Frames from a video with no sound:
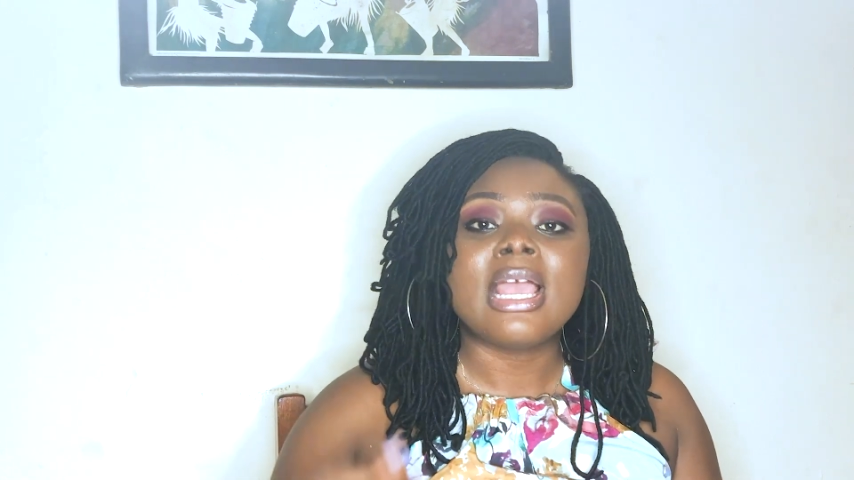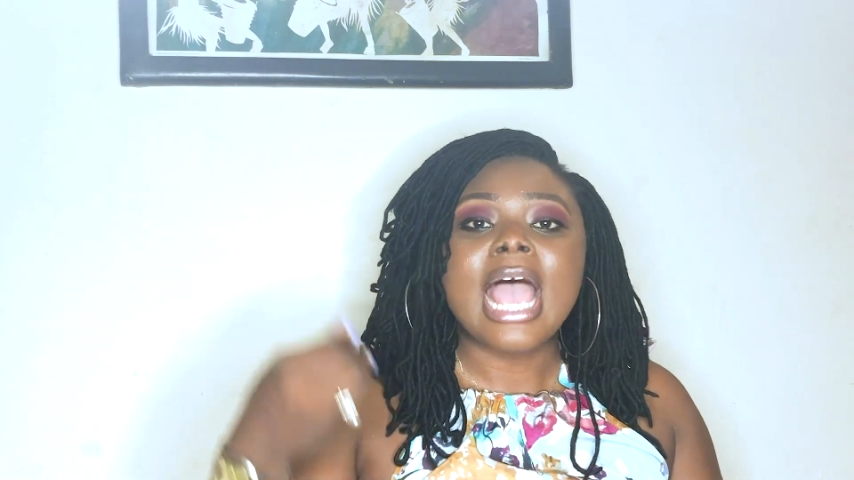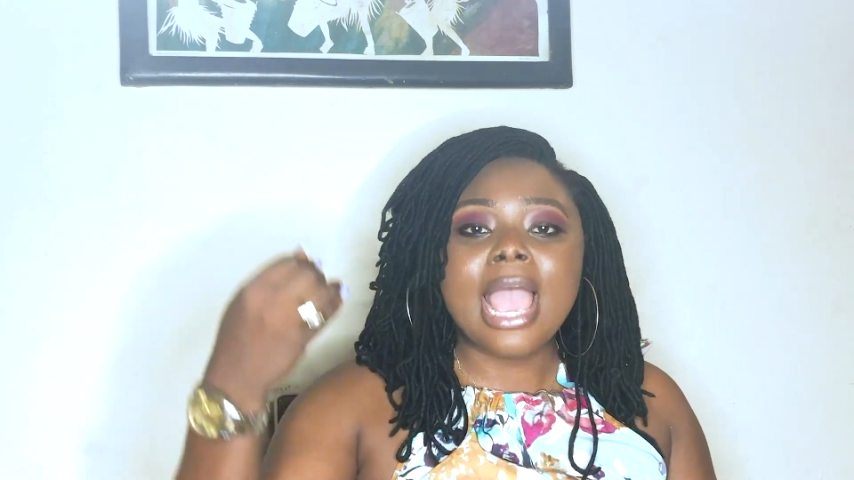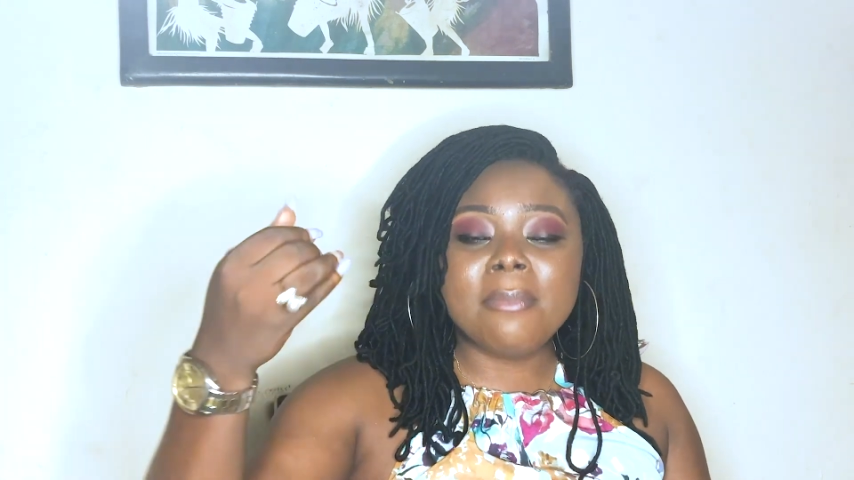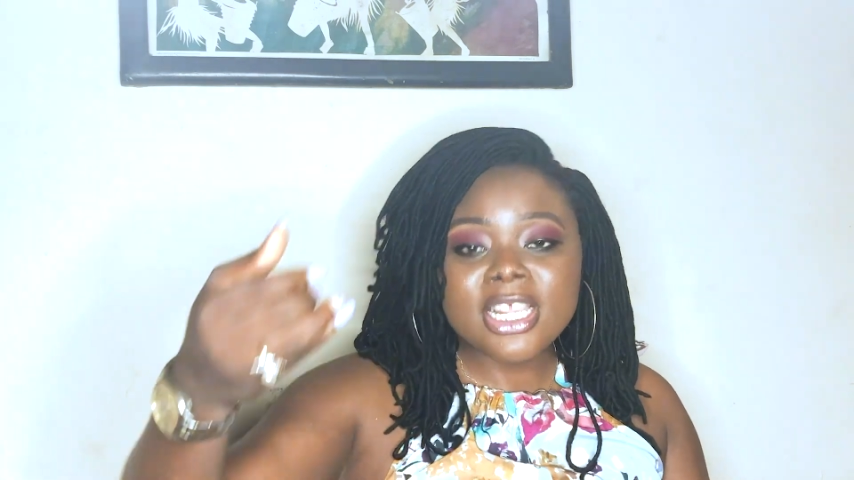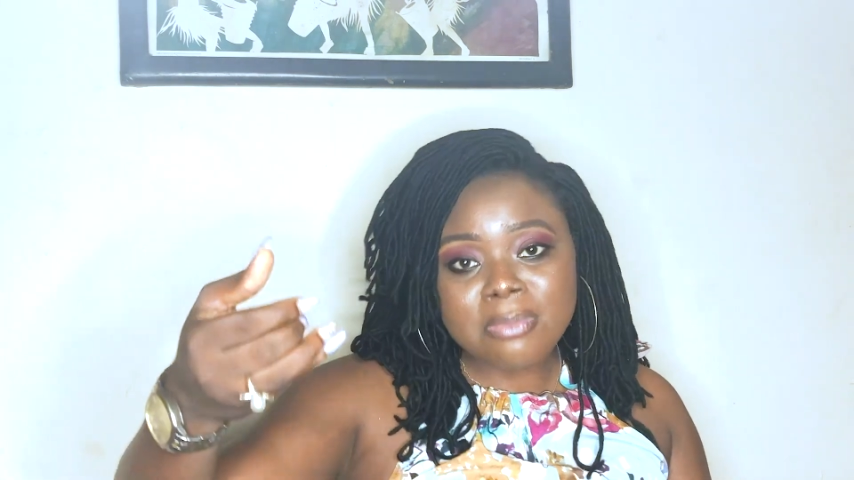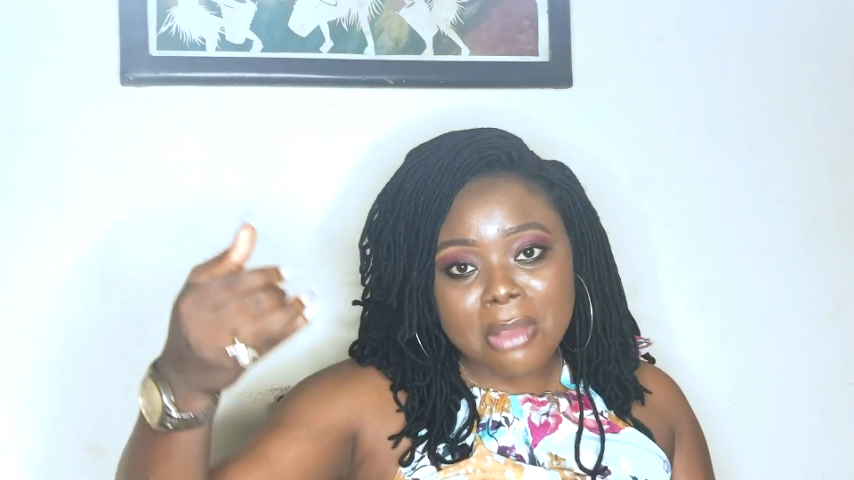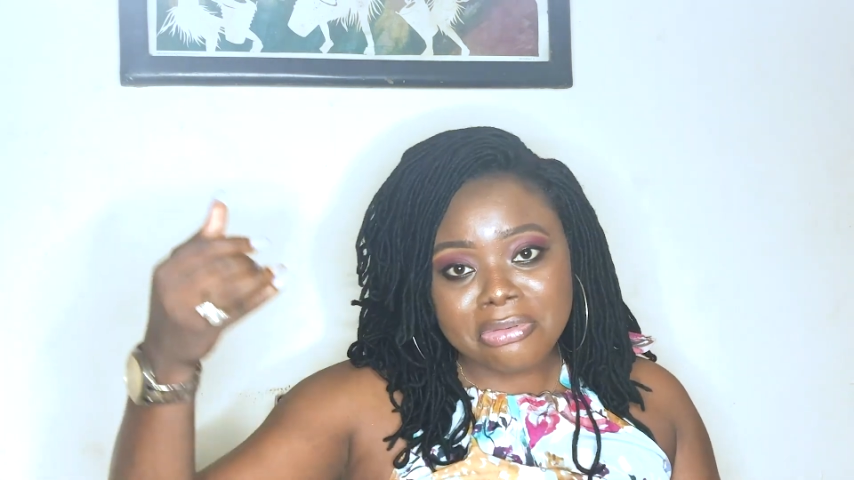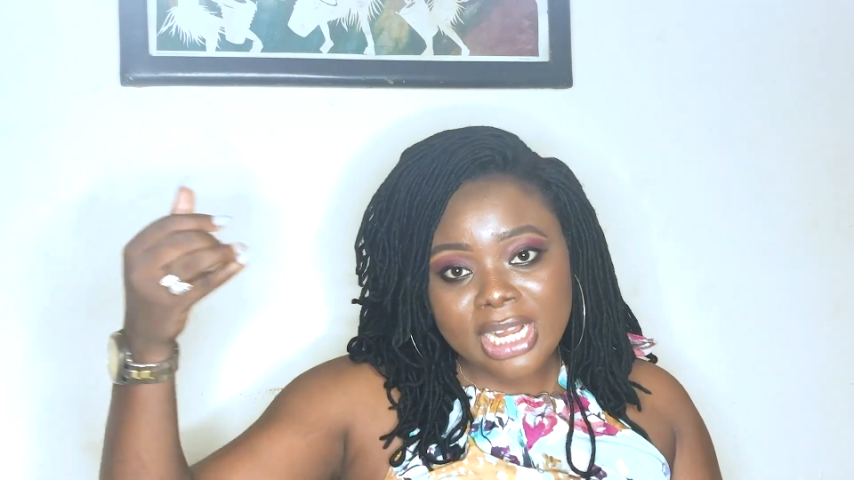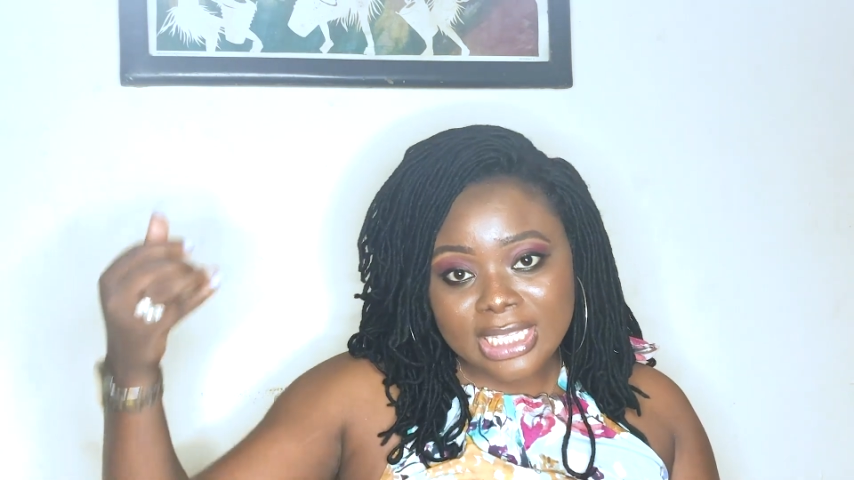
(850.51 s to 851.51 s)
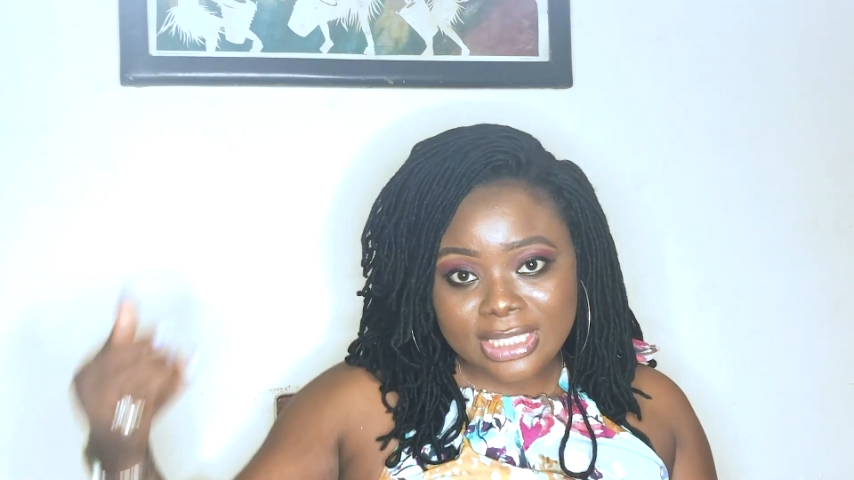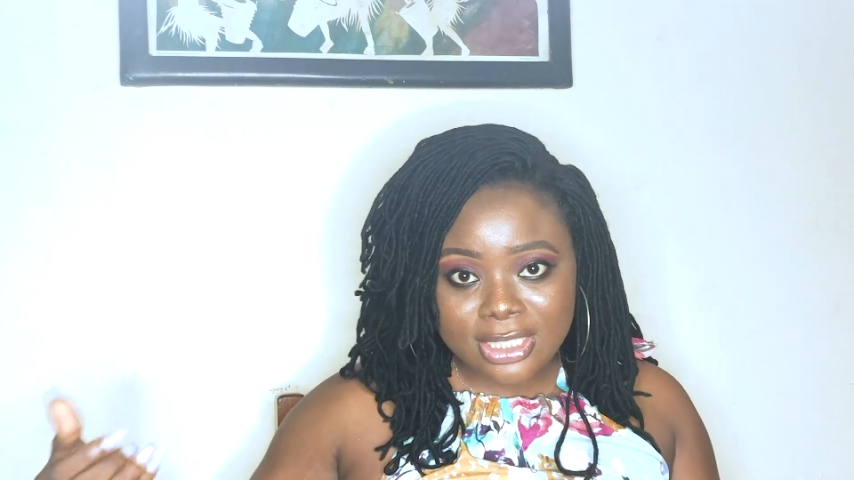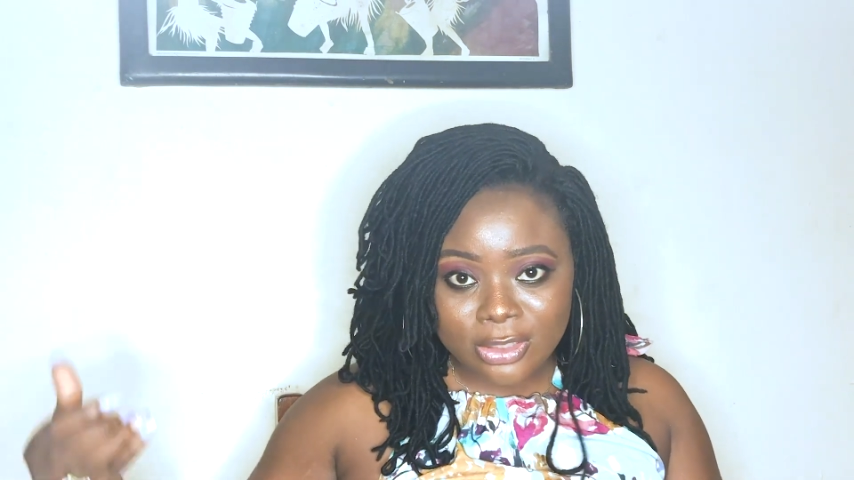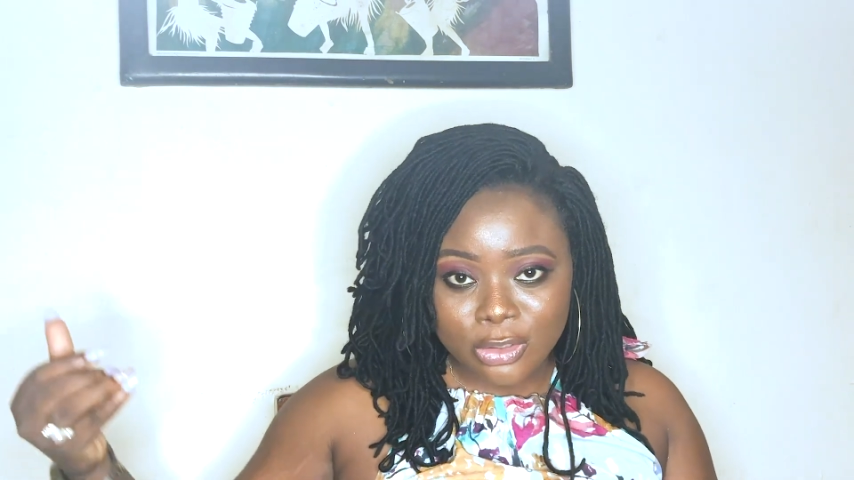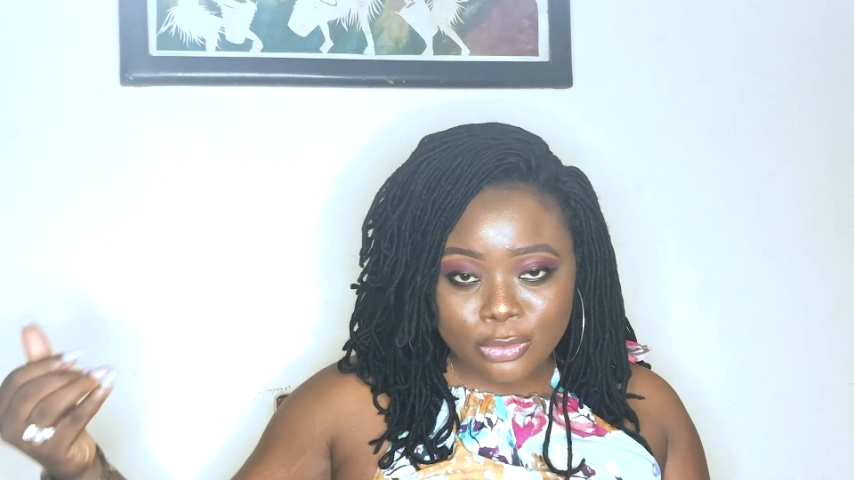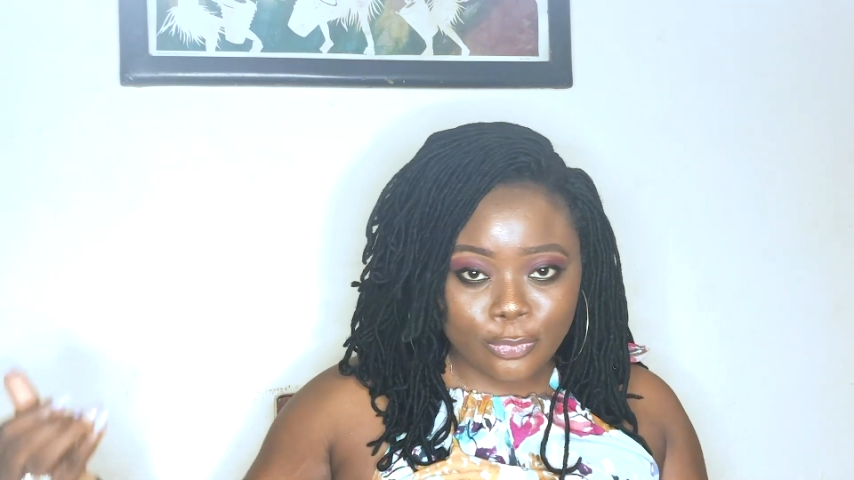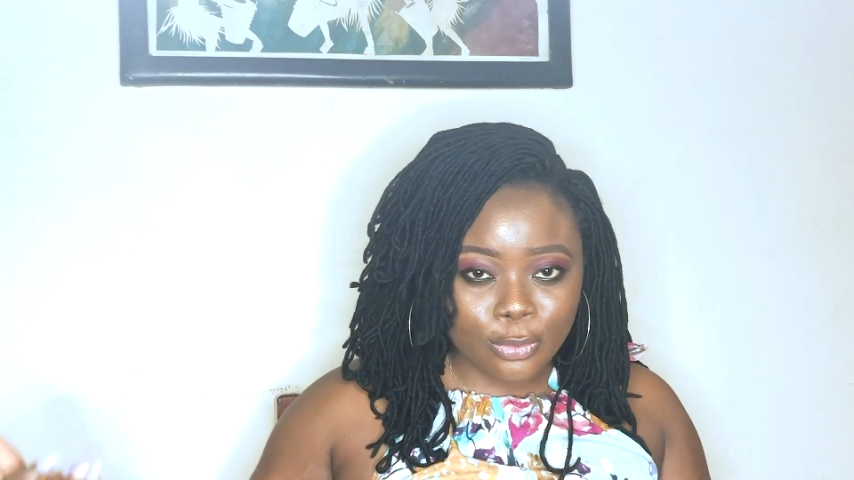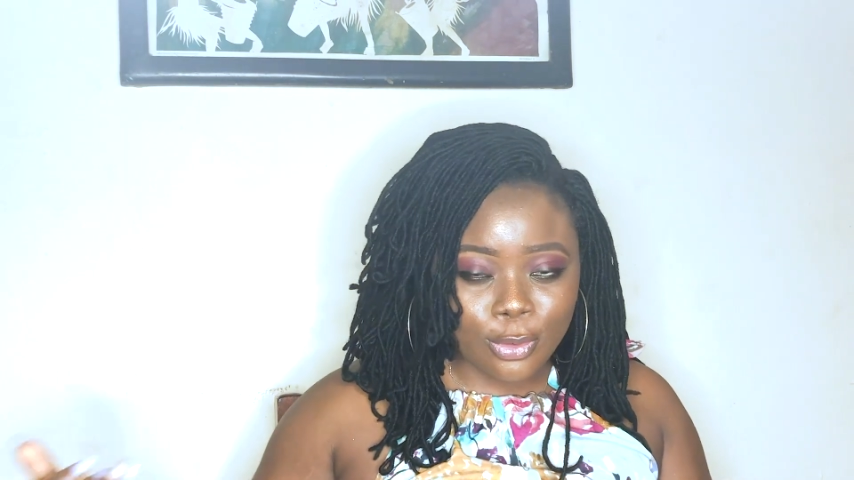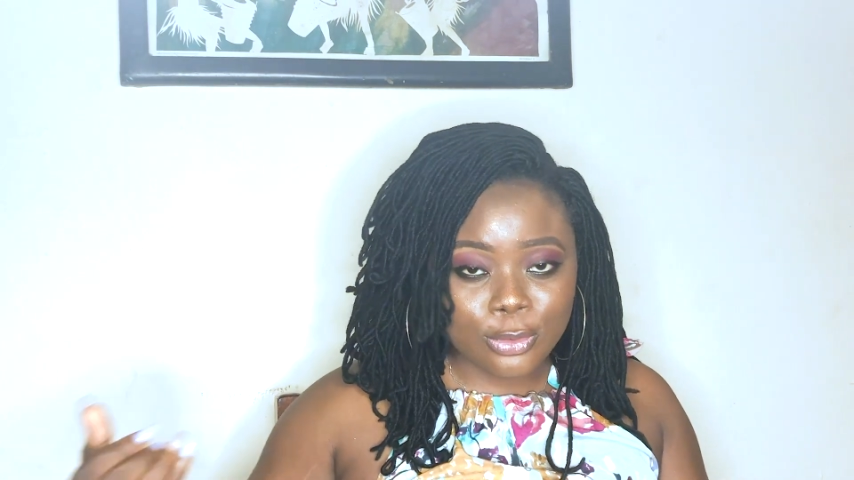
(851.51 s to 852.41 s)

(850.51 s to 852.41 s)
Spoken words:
I met my brother sitting on the floor.